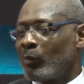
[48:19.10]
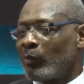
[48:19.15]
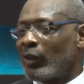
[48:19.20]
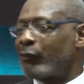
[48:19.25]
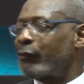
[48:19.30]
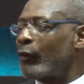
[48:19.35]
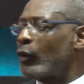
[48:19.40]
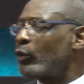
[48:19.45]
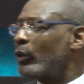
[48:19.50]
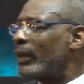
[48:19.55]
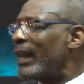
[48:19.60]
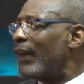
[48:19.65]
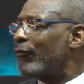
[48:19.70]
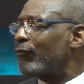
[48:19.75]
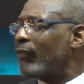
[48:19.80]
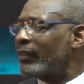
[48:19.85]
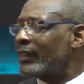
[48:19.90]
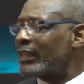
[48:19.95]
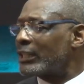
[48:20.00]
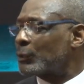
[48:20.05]
Before you laugh
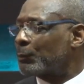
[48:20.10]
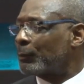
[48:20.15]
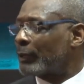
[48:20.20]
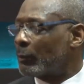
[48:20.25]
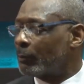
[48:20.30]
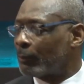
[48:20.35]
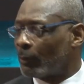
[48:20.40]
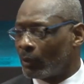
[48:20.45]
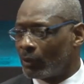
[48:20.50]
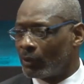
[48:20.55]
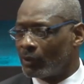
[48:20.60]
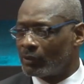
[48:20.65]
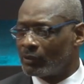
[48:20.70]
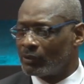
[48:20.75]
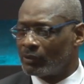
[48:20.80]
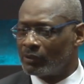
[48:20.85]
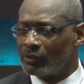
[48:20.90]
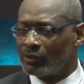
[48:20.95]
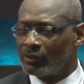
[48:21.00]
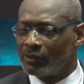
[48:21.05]
at these people,
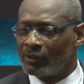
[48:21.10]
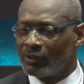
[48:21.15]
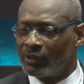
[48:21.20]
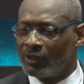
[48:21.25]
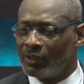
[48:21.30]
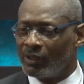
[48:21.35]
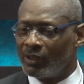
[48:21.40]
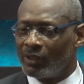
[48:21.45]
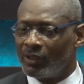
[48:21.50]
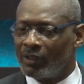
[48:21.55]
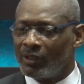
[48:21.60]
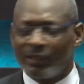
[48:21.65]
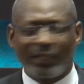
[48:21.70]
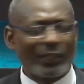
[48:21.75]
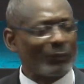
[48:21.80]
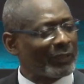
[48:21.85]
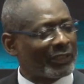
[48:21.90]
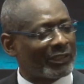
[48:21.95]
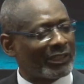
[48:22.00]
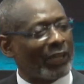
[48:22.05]

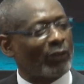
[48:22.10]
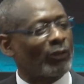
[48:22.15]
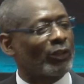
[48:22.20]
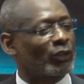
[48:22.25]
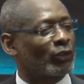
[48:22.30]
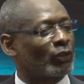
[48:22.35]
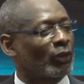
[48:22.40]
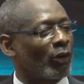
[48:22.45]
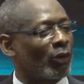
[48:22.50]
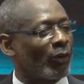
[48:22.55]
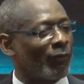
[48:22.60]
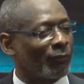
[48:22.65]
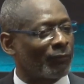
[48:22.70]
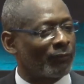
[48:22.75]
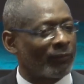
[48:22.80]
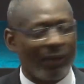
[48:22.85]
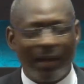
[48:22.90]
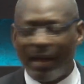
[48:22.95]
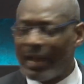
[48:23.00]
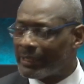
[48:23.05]
let me tell you a story of
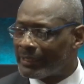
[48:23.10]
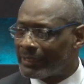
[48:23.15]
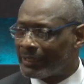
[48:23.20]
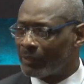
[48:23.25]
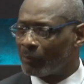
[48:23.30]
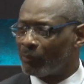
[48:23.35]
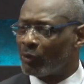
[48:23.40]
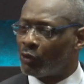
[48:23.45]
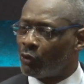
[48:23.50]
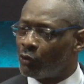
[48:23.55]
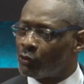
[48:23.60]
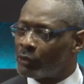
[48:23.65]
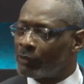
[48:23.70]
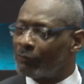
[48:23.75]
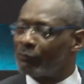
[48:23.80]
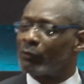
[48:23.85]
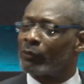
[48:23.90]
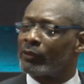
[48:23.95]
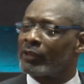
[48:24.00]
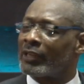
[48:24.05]
hugging, because
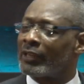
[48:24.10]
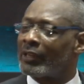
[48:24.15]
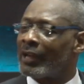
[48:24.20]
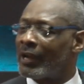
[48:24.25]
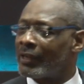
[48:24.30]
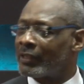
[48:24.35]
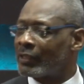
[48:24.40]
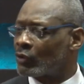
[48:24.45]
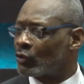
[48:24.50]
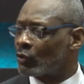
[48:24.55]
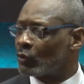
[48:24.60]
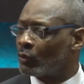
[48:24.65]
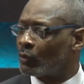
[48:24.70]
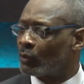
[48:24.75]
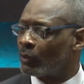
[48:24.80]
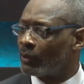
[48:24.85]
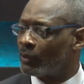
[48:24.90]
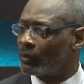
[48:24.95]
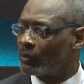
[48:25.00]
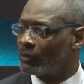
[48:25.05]
if you think hugging is cool,
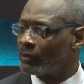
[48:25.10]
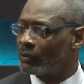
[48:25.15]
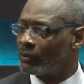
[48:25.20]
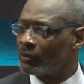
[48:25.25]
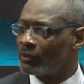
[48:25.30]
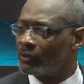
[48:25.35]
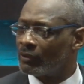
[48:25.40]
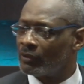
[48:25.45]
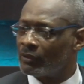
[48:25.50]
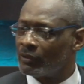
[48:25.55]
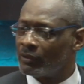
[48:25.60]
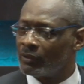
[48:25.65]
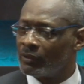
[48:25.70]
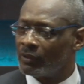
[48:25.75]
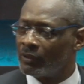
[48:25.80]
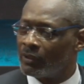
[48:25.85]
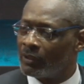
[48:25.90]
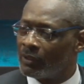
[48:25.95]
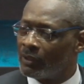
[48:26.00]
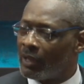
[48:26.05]

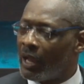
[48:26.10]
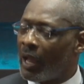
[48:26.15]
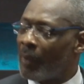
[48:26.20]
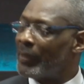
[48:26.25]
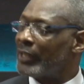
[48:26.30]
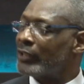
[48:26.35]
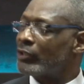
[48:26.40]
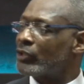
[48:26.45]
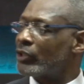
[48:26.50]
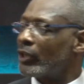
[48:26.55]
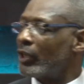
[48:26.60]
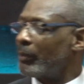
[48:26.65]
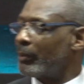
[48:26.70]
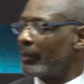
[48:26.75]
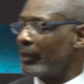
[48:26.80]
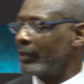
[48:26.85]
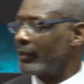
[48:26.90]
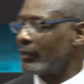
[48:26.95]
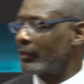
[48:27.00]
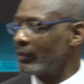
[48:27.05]
I'm in Durban.
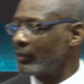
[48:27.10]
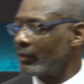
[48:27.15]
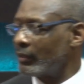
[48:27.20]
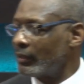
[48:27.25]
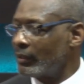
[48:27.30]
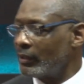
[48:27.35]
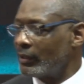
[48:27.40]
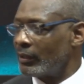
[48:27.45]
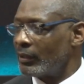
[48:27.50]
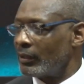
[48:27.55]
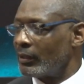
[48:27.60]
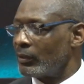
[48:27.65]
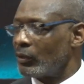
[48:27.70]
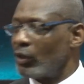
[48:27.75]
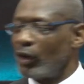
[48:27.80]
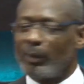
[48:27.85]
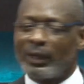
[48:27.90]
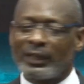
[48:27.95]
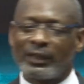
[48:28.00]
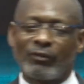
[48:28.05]

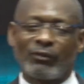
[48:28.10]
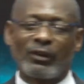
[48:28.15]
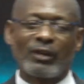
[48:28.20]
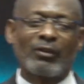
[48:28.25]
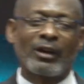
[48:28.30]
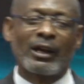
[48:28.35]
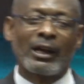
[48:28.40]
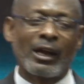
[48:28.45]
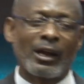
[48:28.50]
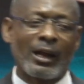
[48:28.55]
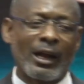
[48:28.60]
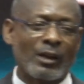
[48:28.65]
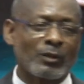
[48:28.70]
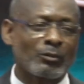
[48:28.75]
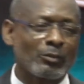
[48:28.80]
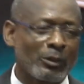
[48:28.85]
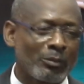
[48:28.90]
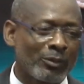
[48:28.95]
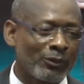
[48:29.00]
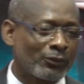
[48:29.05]
Nobody have ever got, hugged
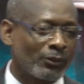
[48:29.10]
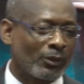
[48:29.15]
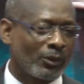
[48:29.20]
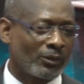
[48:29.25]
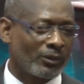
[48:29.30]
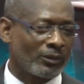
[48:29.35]
me before.